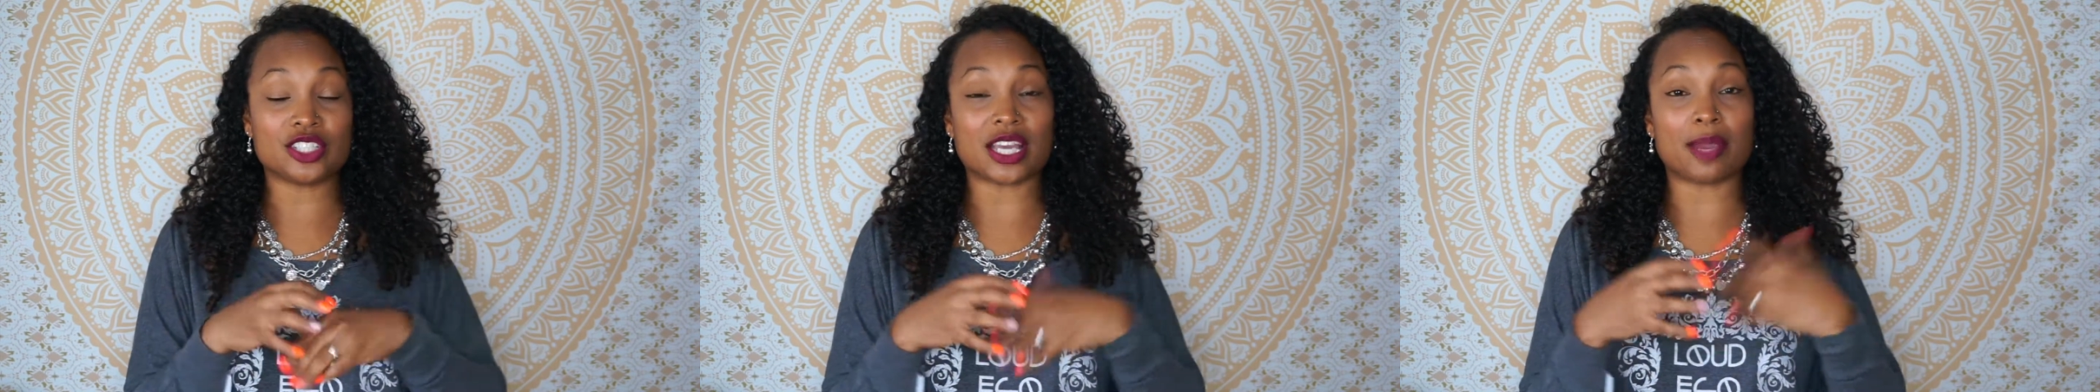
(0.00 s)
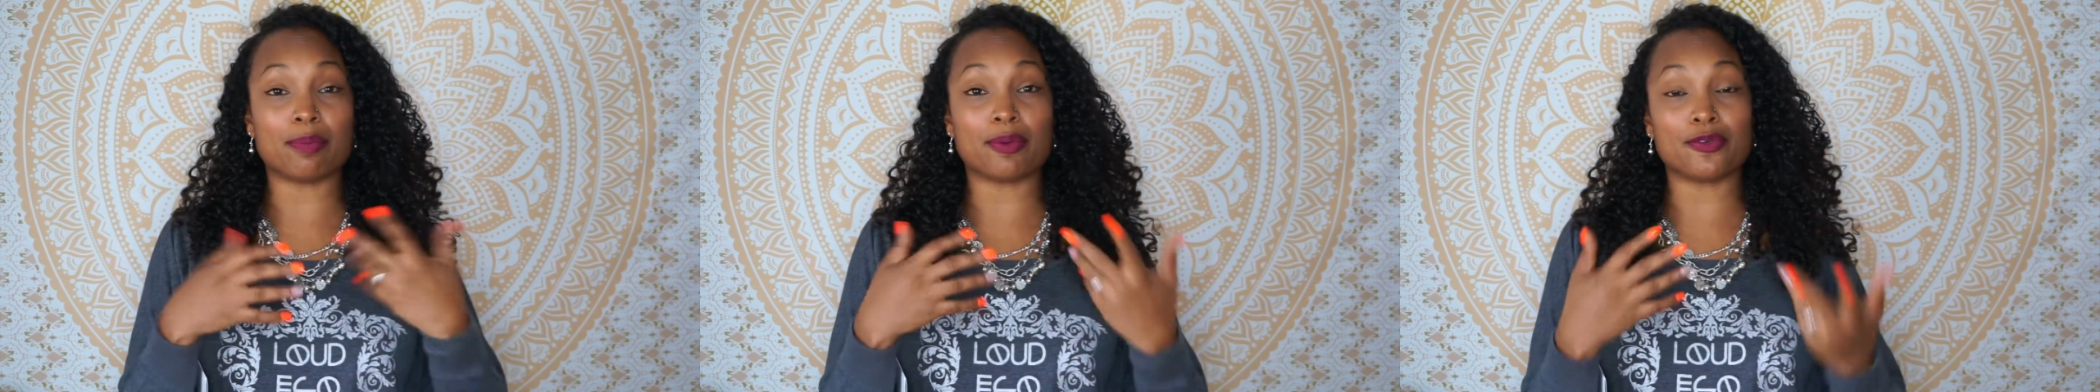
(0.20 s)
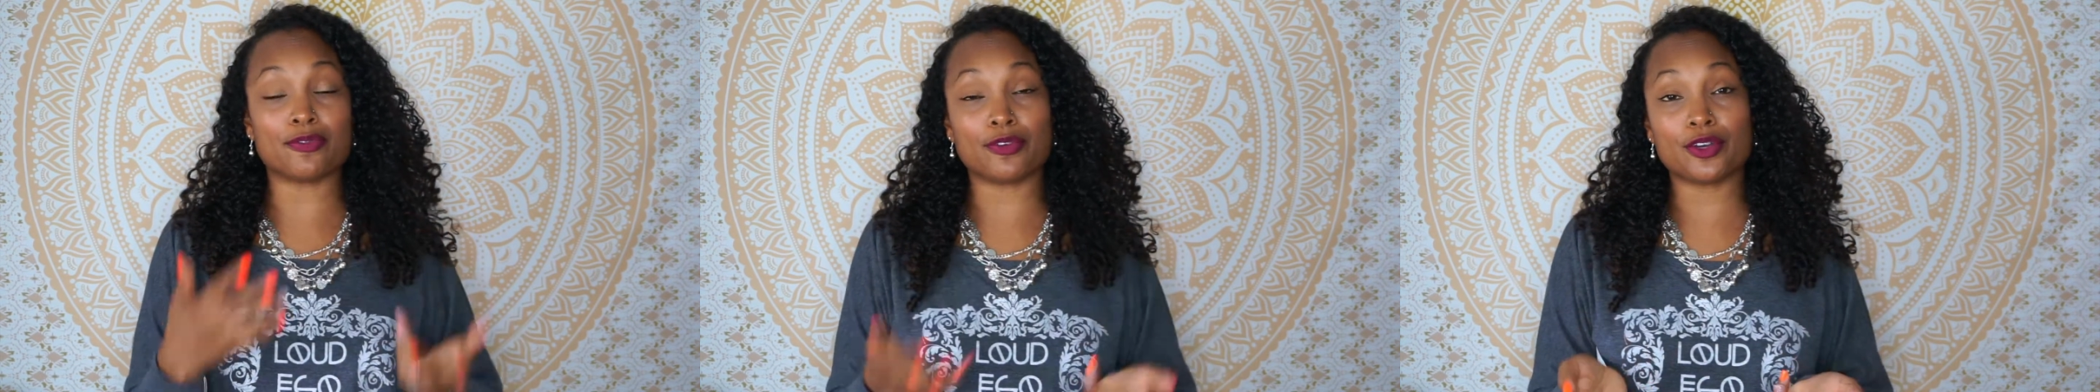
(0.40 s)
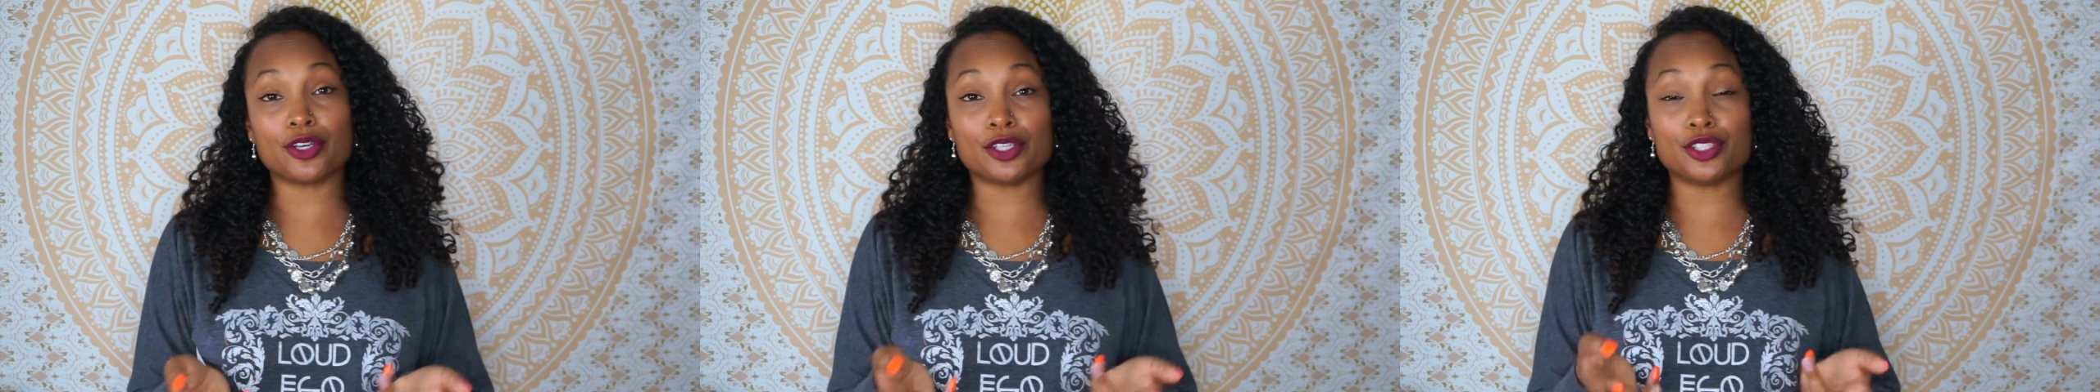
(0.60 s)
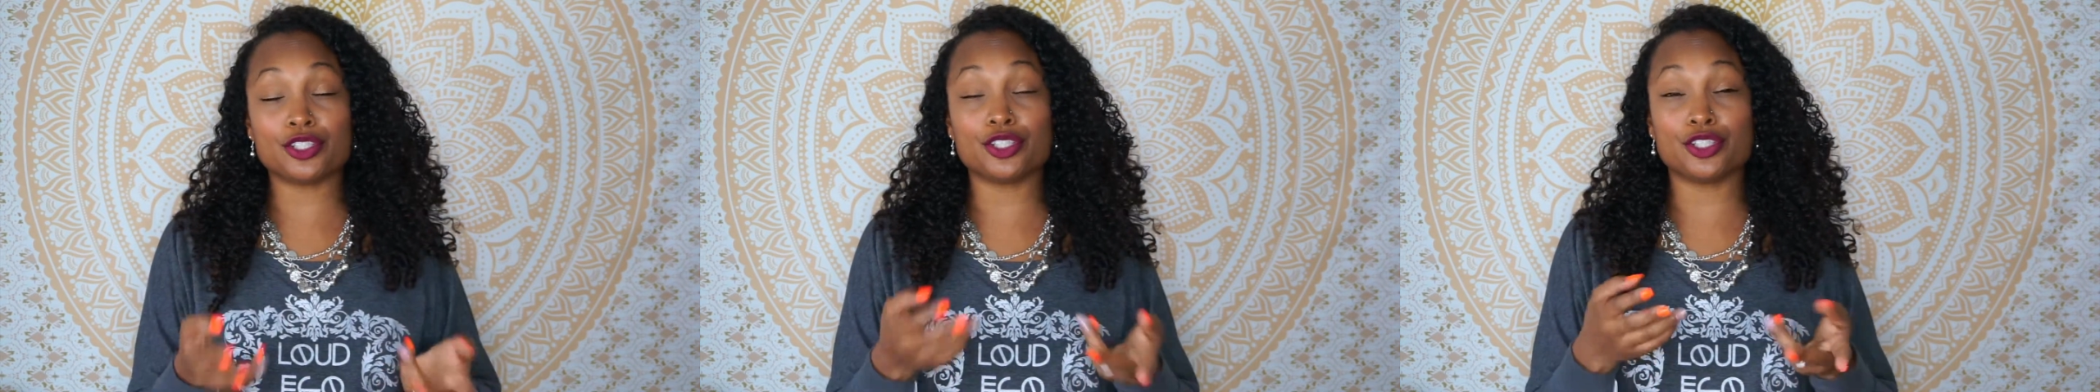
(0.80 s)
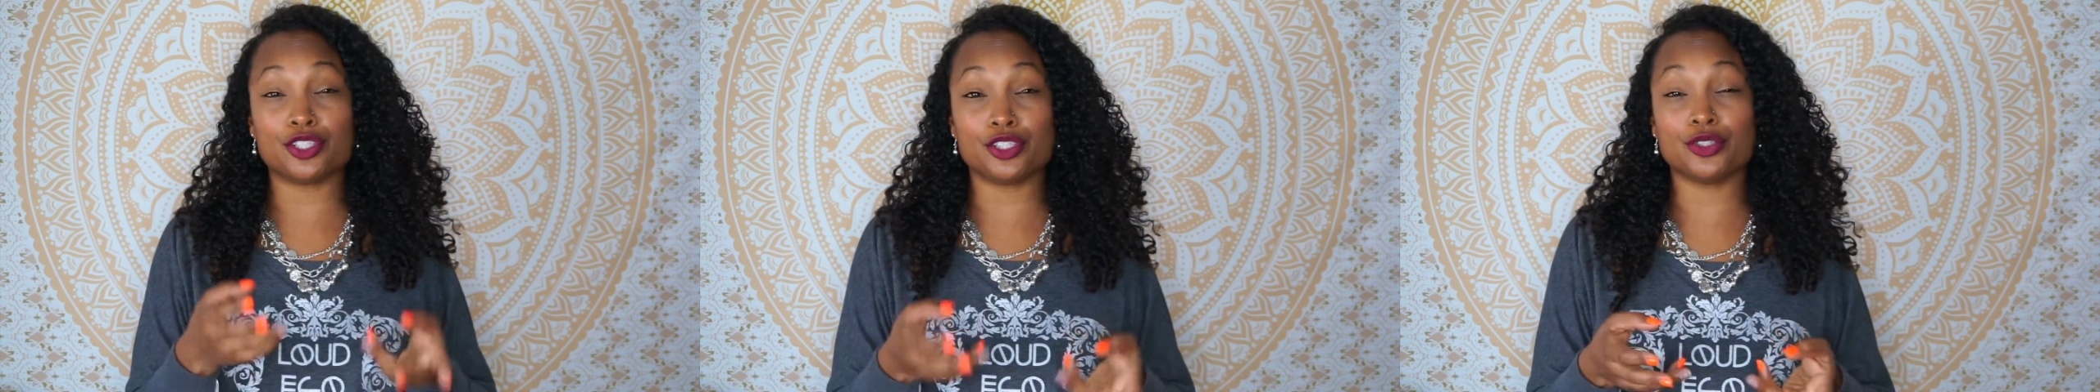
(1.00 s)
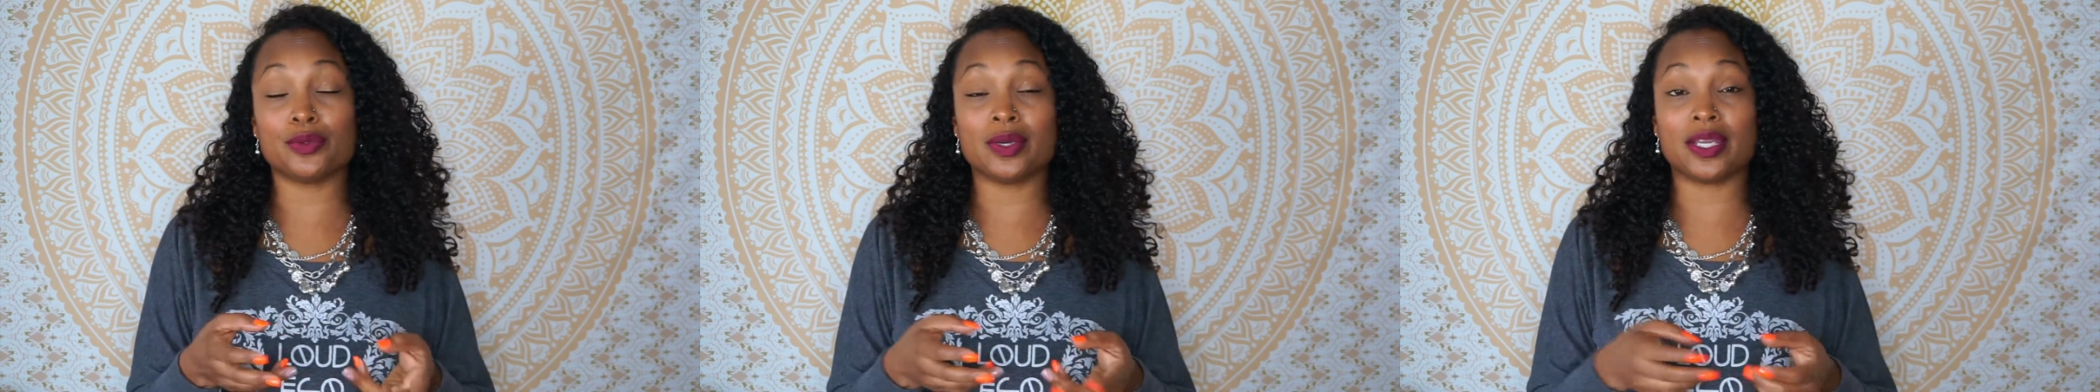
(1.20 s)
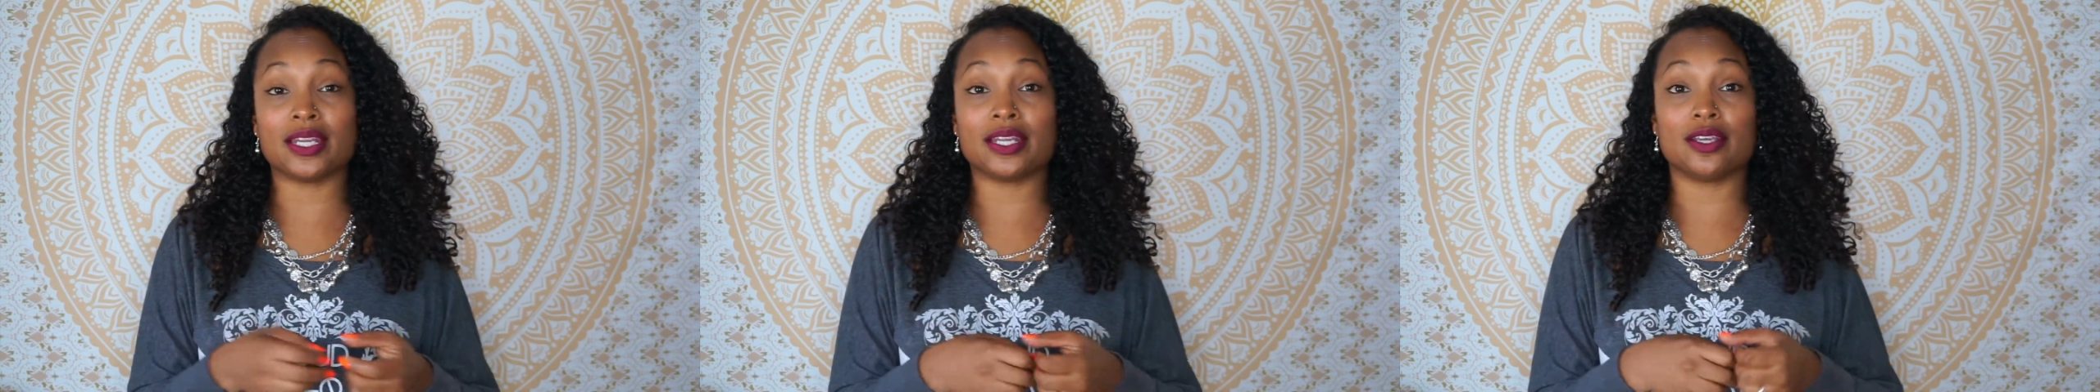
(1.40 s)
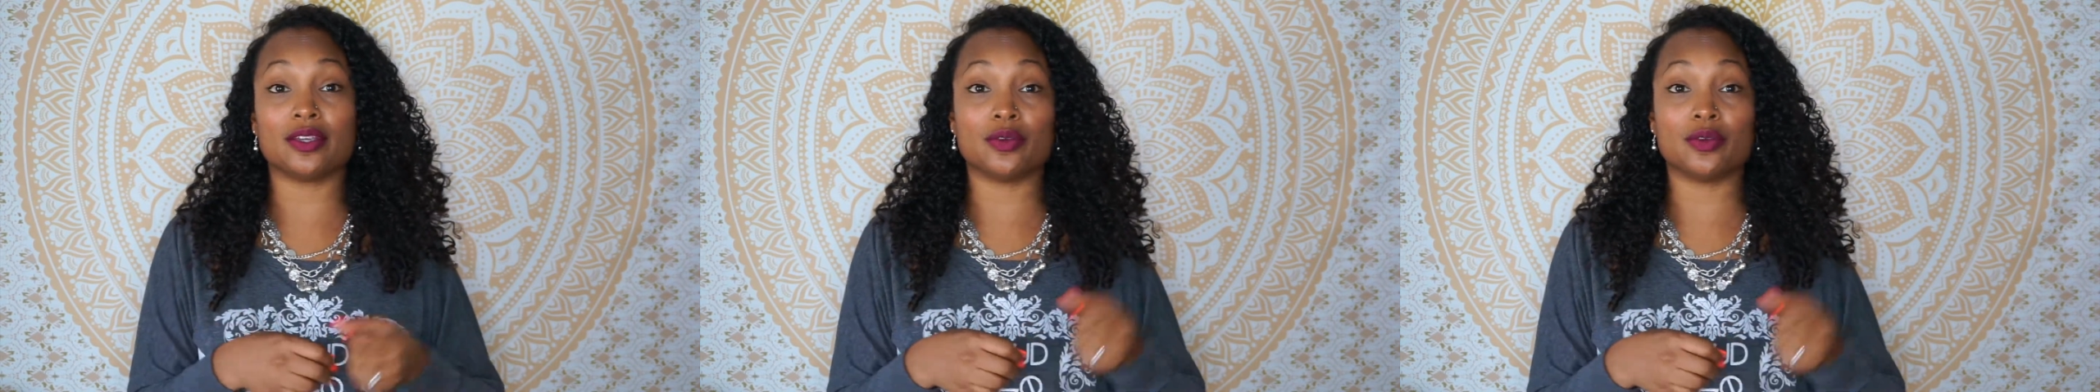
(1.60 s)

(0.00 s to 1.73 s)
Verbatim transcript: I preferred to do it